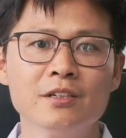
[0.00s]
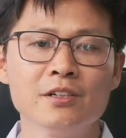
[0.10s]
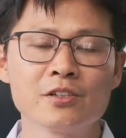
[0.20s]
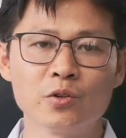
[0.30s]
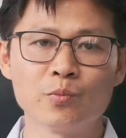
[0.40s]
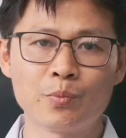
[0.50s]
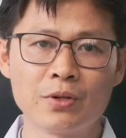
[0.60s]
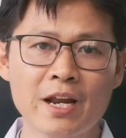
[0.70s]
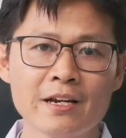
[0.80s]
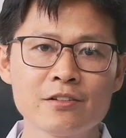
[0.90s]
So
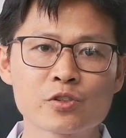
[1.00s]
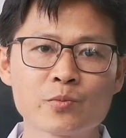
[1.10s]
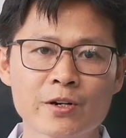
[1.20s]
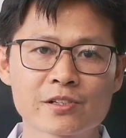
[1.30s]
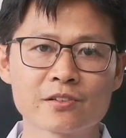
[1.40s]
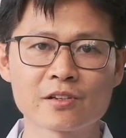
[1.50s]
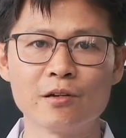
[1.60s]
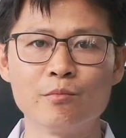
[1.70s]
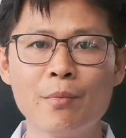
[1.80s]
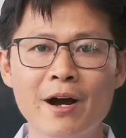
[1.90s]
planning 2-person
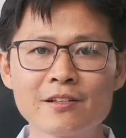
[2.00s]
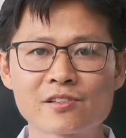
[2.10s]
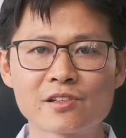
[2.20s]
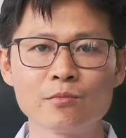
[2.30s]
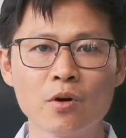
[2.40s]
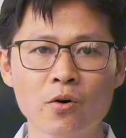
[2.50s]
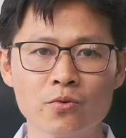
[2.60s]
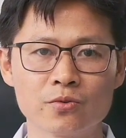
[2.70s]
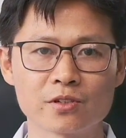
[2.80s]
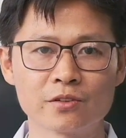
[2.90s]
time might seem
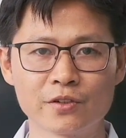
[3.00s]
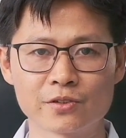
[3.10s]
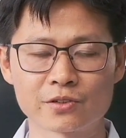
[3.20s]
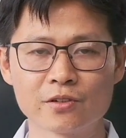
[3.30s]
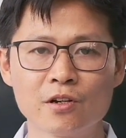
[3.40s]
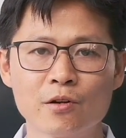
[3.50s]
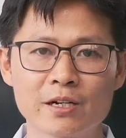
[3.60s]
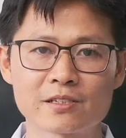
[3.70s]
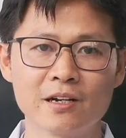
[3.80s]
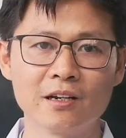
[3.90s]
old at first,
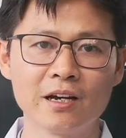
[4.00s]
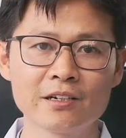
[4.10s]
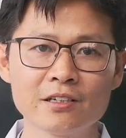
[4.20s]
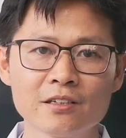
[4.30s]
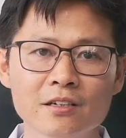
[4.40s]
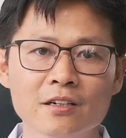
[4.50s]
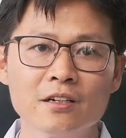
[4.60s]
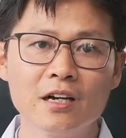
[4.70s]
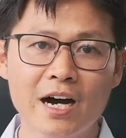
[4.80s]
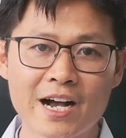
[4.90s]
but aligning
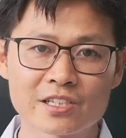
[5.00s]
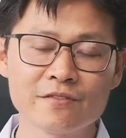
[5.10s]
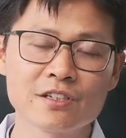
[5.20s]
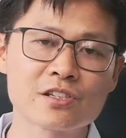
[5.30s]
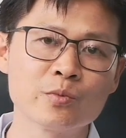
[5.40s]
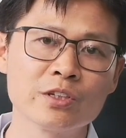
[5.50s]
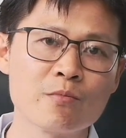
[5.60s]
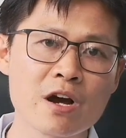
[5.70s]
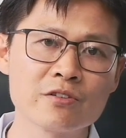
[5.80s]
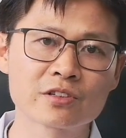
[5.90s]
activity with your
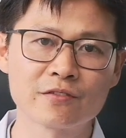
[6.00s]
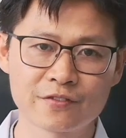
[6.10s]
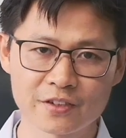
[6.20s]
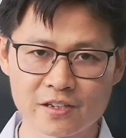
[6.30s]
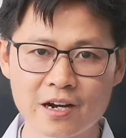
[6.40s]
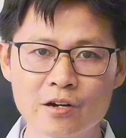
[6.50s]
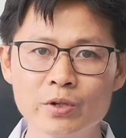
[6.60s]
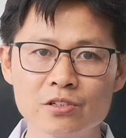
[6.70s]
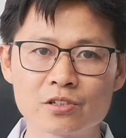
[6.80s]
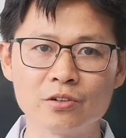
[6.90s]
most fertile
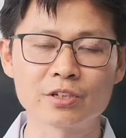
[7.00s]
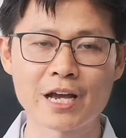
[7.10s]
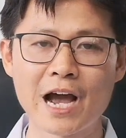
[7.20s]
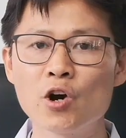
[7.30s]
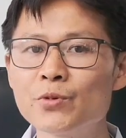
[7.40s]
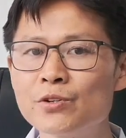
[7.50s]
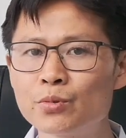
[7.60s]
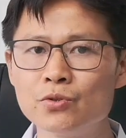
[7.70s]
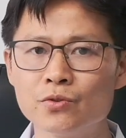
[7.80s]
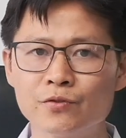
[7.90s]
window can help
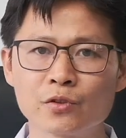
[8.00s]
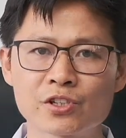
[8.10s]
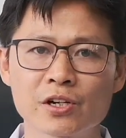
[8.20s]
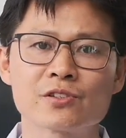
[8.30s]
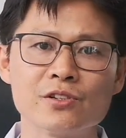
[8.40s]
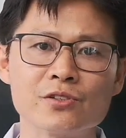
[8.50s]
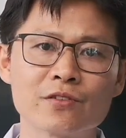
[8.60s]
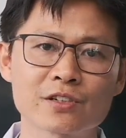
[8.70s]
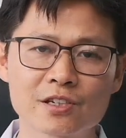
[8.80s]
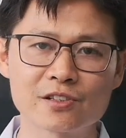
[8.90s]
improve your chances
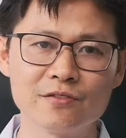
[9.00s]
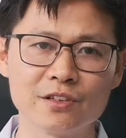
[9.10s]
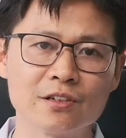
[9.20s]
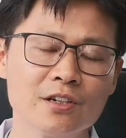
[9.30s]
of conceiving.